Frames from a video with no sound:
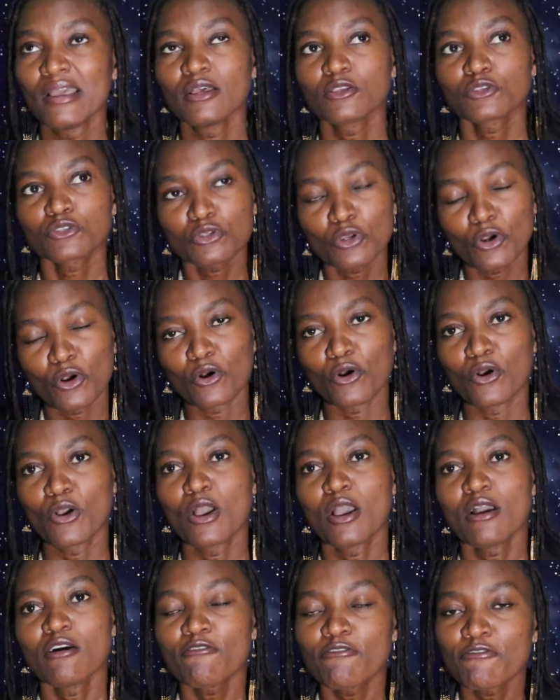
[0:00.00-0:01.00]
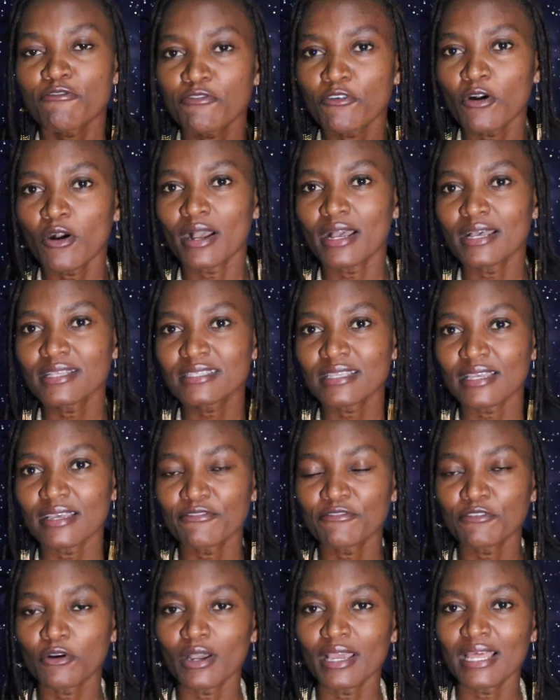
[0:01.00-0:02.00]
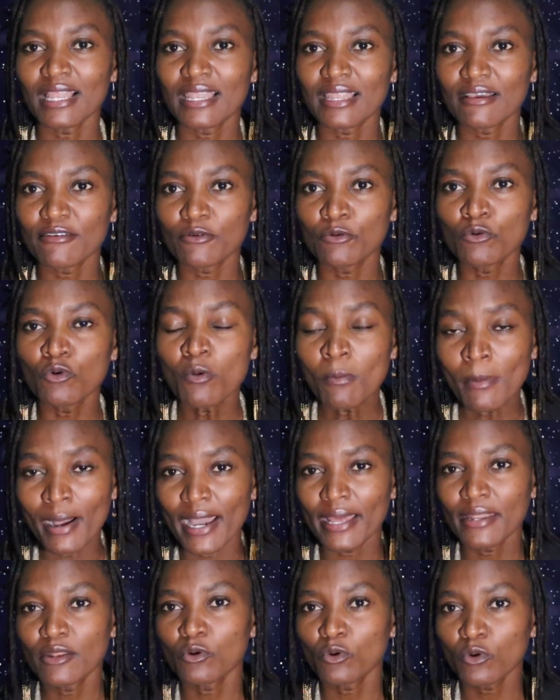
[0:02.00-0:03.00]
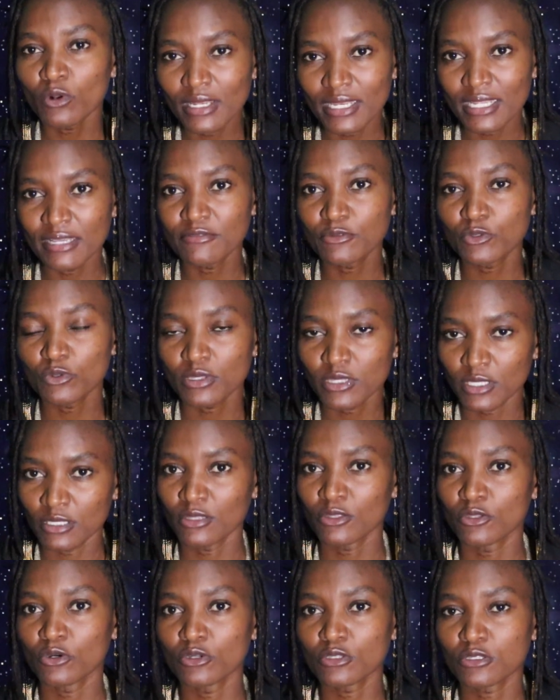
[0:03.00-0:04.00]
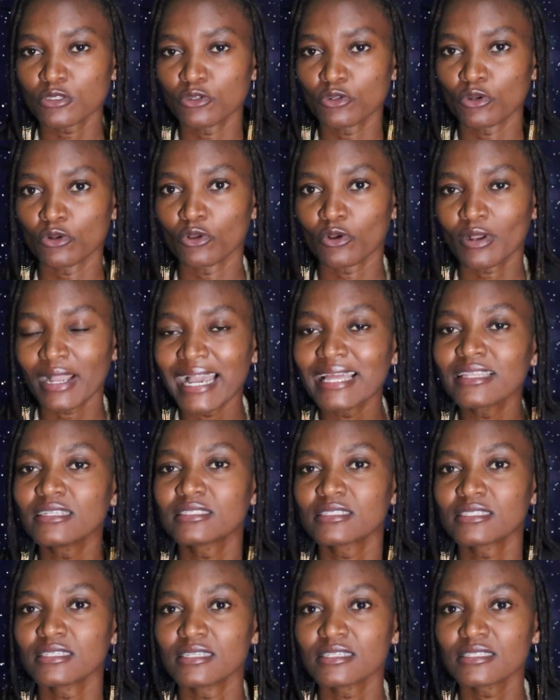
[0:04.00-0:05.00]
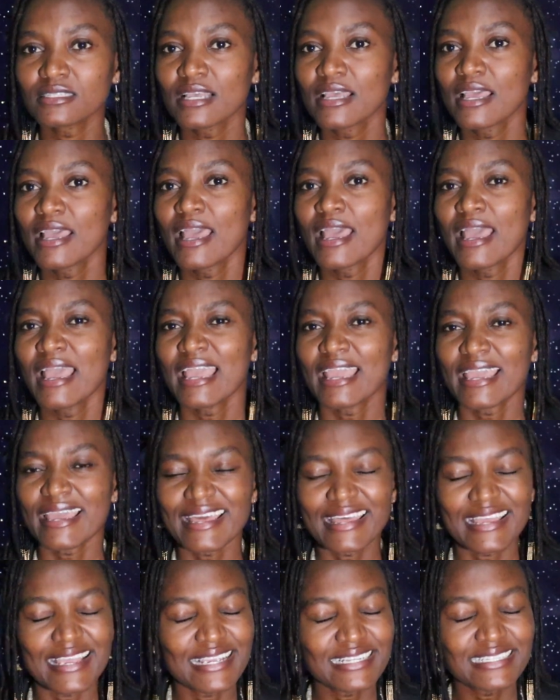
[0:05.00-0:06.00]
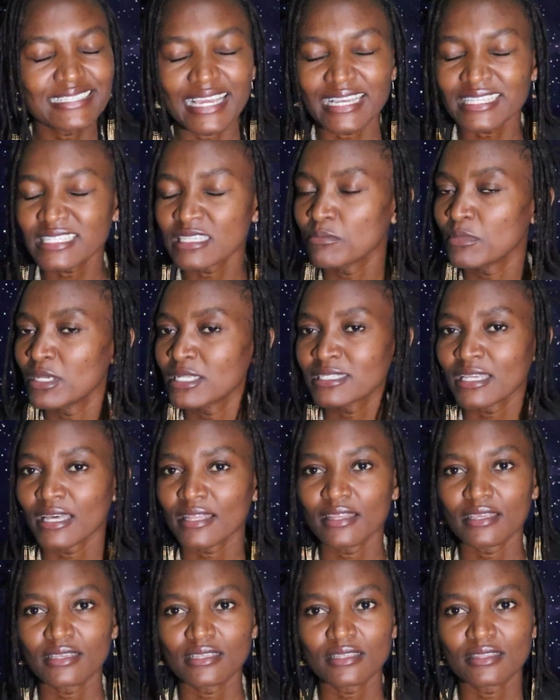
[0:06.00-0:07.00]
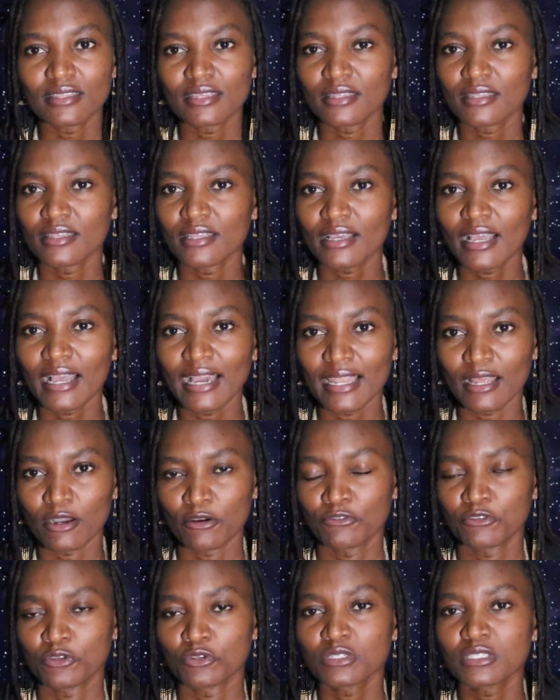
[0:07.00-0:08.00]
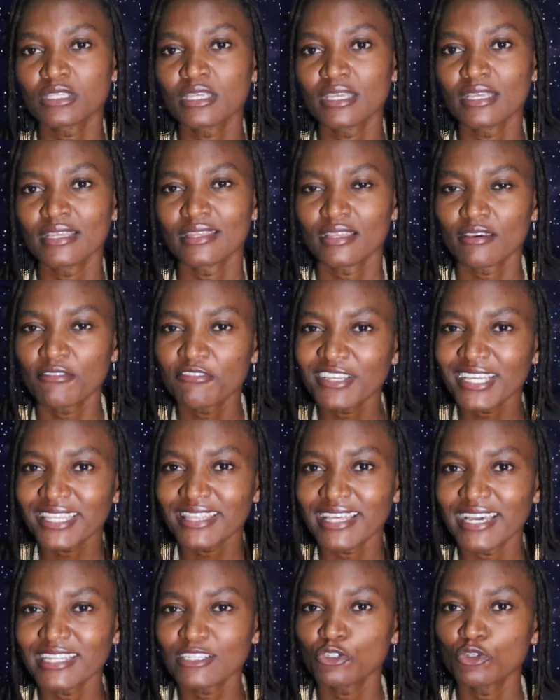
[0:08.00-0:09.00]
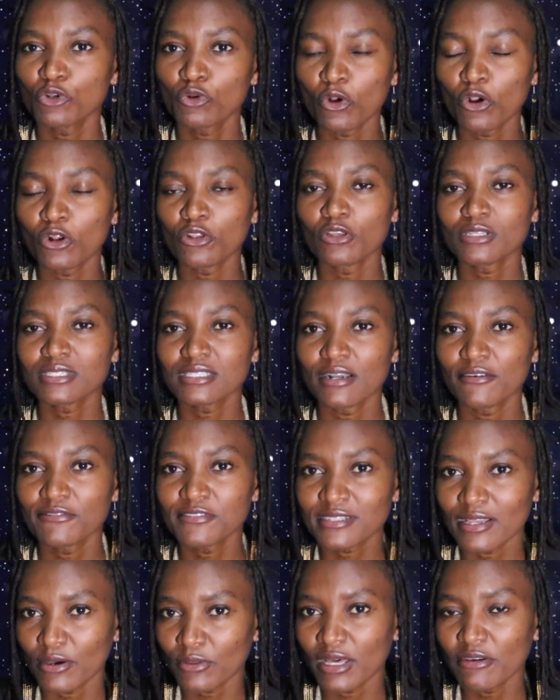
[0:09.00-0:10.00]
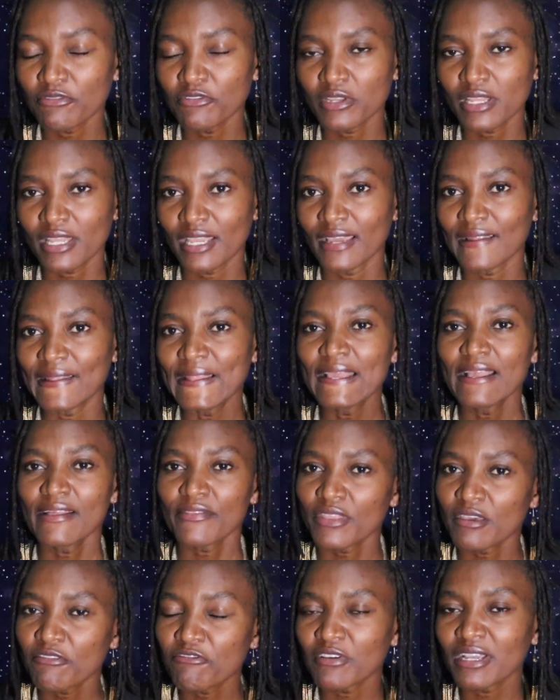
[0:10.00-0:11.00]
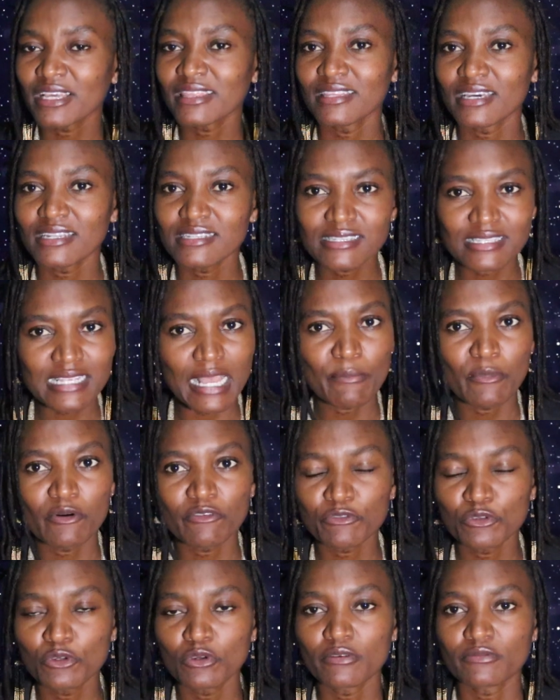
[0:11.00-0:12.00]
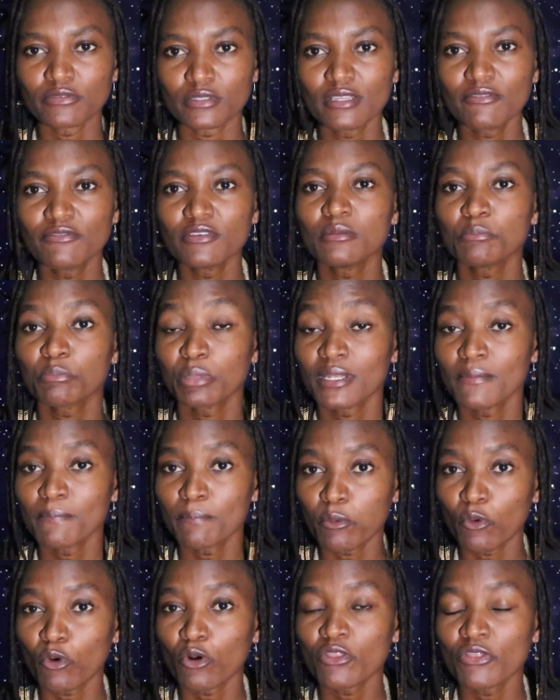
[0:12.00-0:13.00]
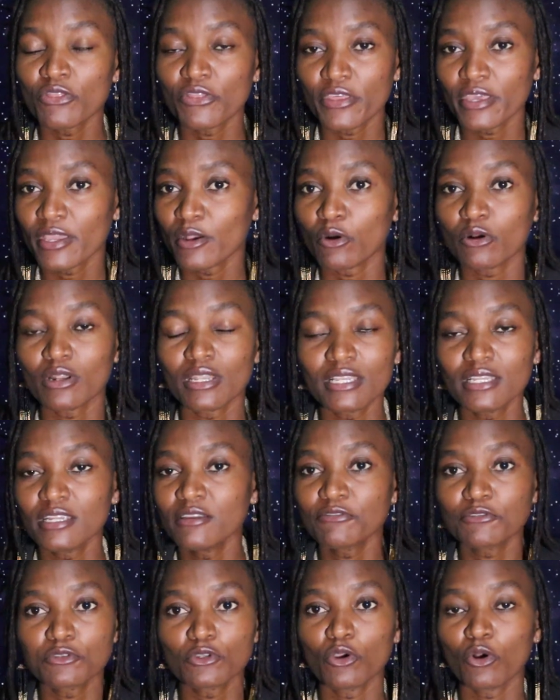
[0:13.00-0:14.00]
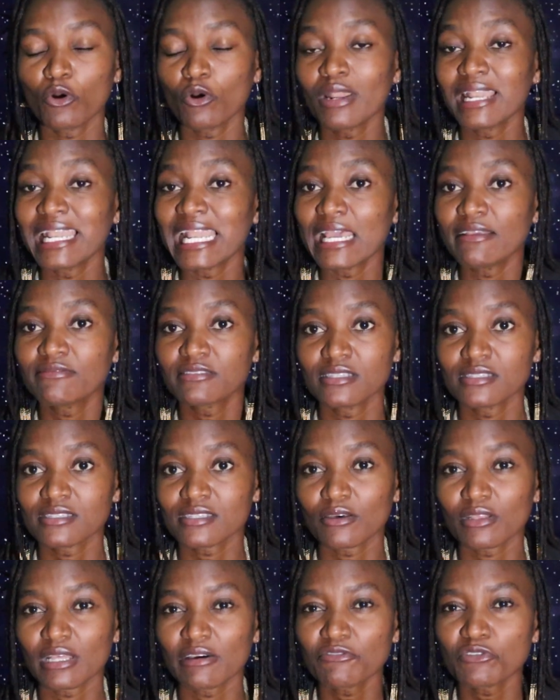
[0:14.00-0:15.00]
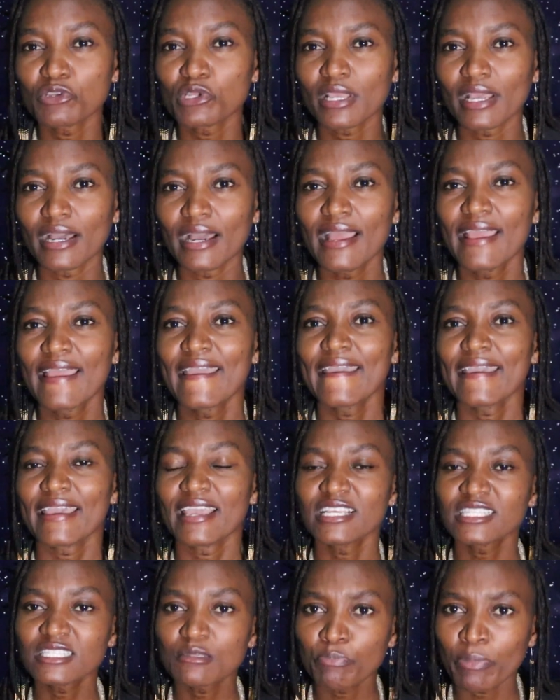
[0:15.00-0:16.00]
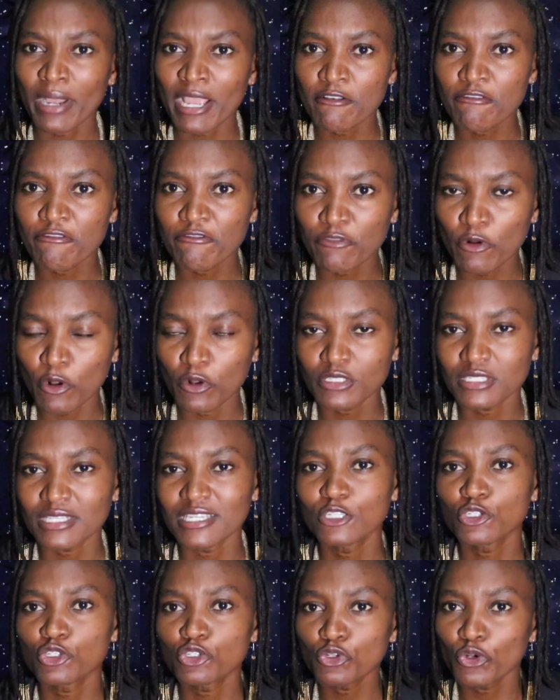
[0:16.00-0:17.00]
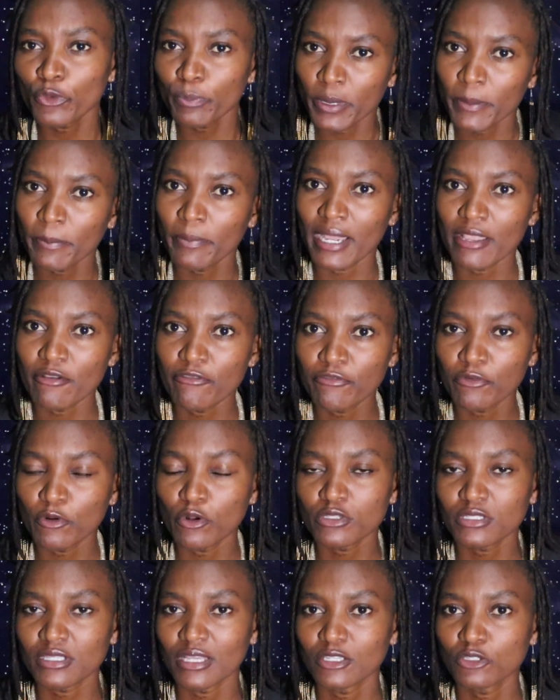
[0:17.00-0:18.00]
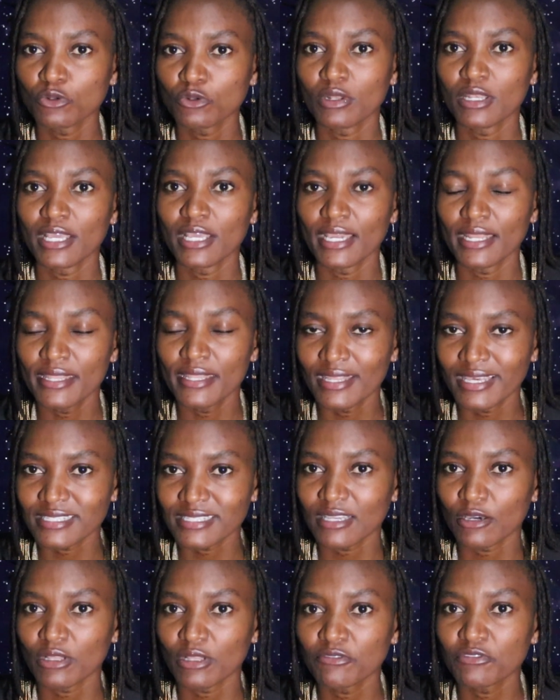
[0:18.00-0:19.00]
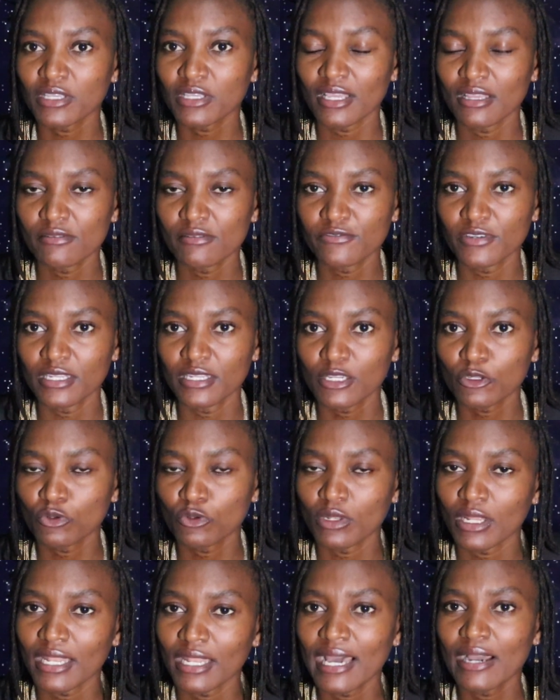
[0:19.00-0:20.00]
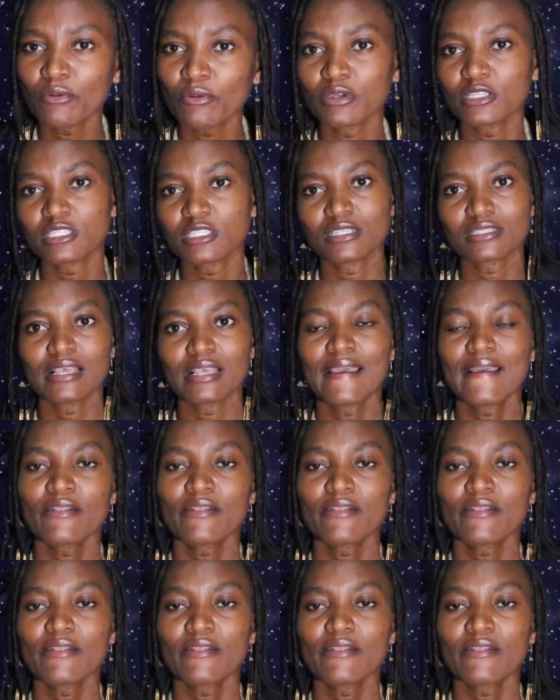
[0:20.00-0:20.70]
So, for a woman who lives within those, localities, it doesn't matter the color of your skin. The fact that you call yourself South African, the fact that some of you have even been born there or lived your whole lives in South Africa, it's by force. It should be by force that you learn the South African vernacular languages.